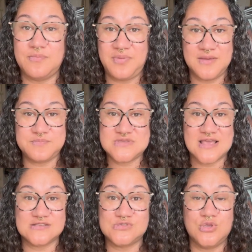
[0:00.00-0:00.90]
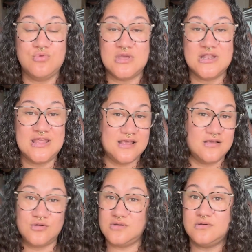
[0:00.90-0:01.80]
a pip deck so you can
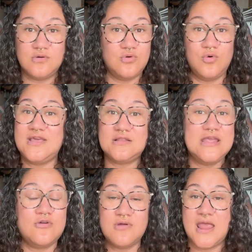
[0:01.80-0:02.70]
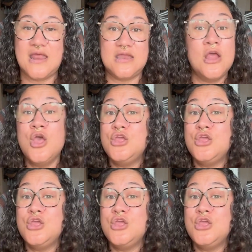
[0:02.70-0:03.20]
quickly create it.